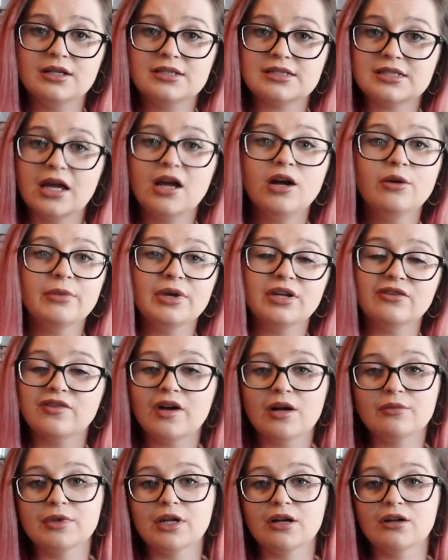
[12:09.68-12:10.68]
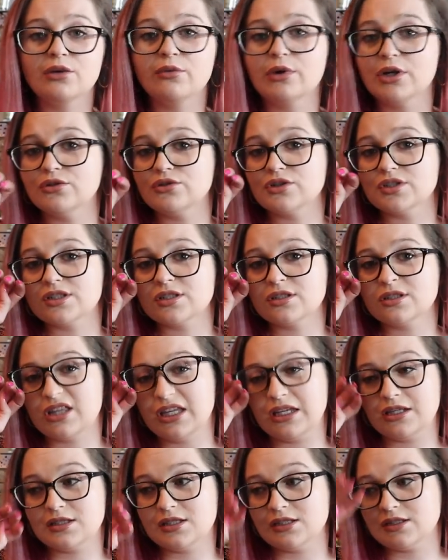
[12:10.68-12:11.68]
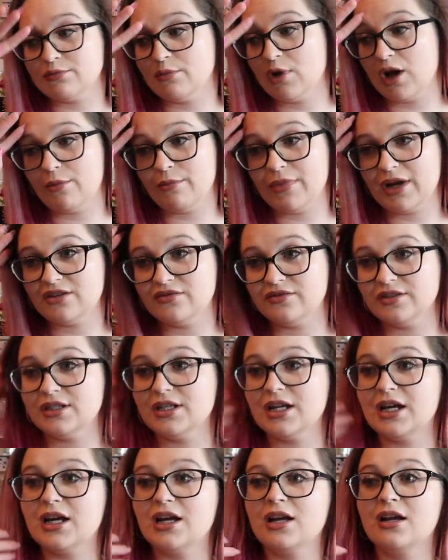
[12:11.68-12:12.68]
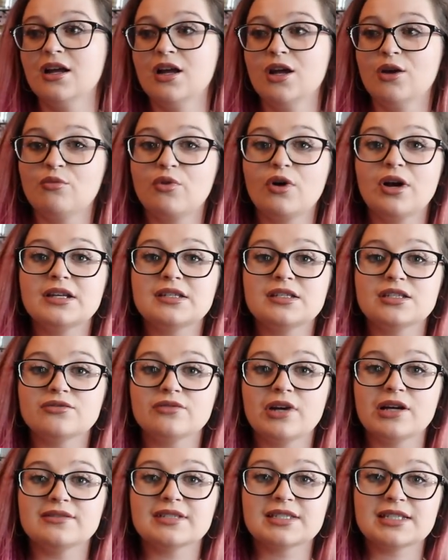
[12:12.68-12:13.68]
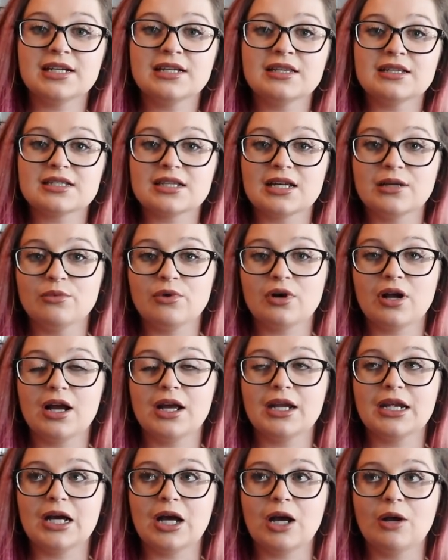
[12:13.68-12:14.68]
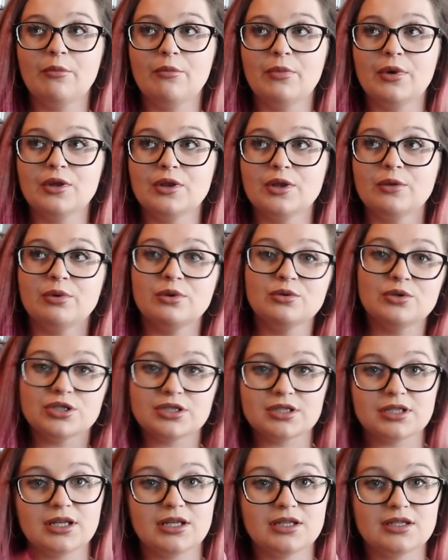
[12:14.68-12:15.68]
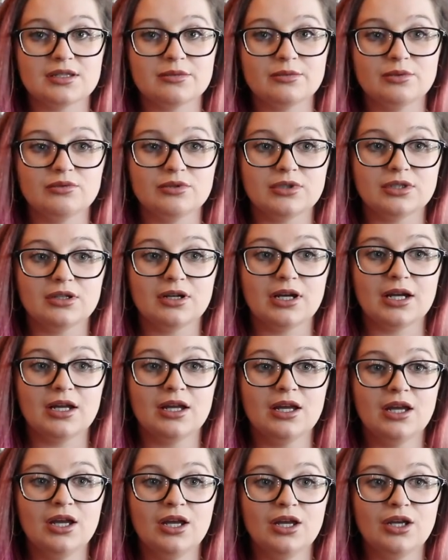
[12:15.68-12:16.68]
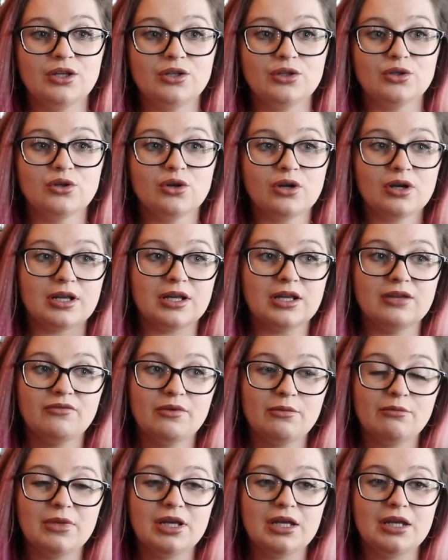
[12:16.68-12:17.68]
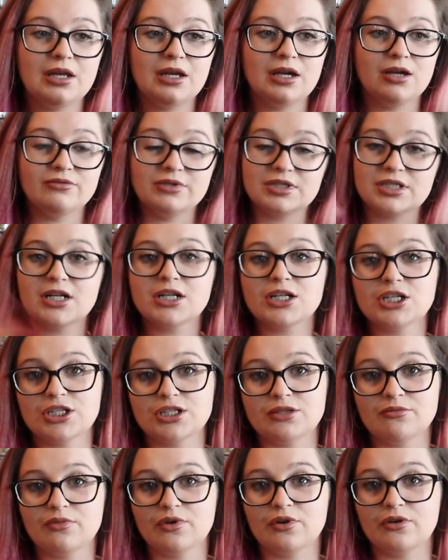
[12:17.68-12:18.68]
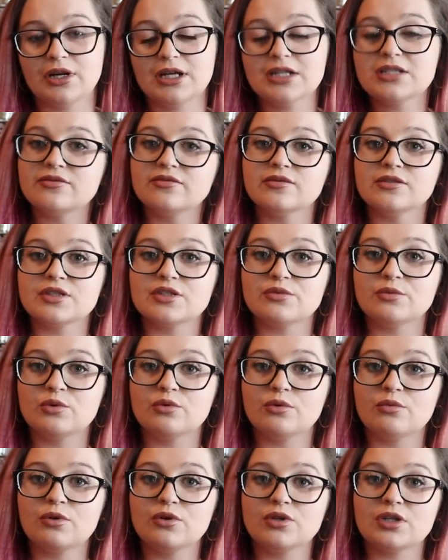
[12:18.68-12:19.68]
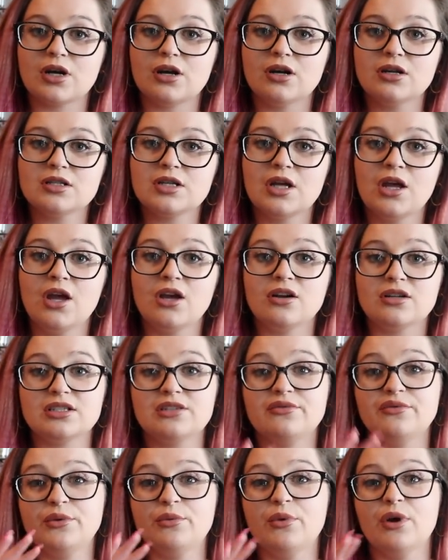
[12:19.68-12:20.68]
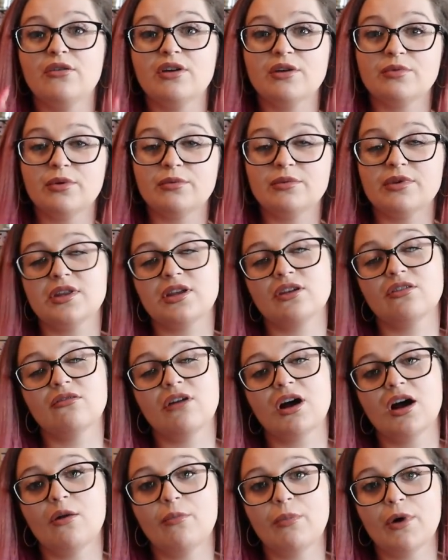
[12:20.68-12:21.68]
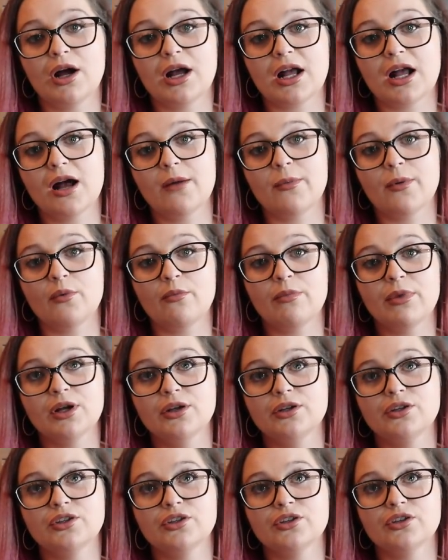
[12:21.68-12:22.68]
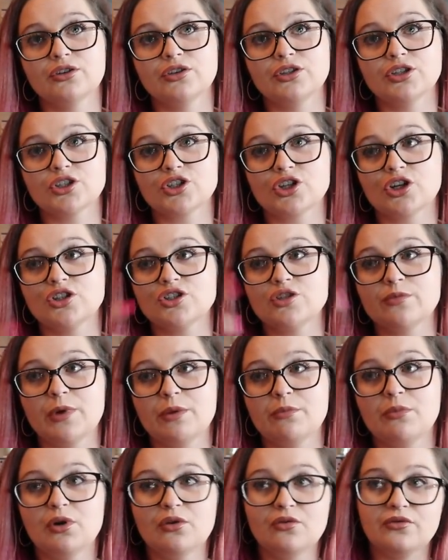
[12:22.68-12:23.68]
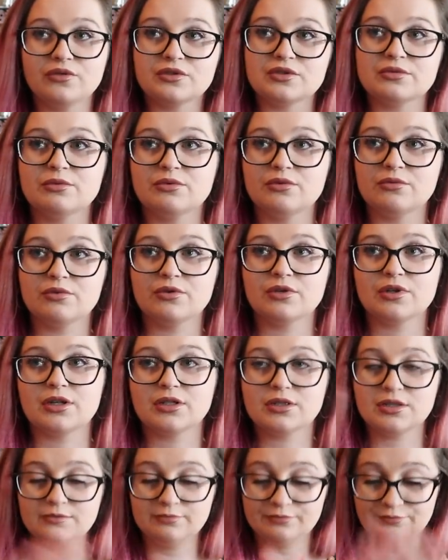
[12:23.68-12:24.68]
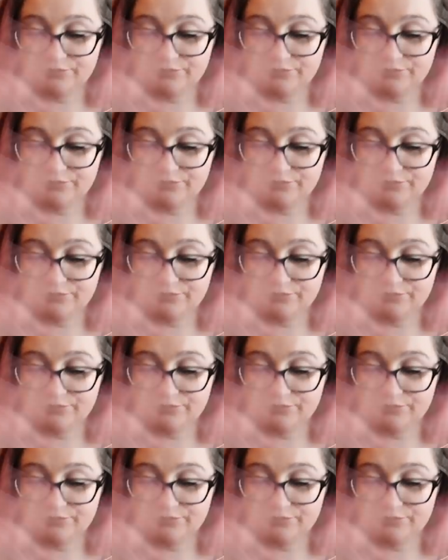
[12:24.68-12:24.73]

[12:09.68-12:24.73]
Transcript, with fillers: tell me if I'm the only one who just thinks it's mind-baffling how prices are either staying the same or going up, but the portions are getting smaller. Like, you're not giving me a reduction in price for a smaller product, because if you were, I'd probably think, all right, I'll buy a couple, but you're not. You're charging me more for a smaller product.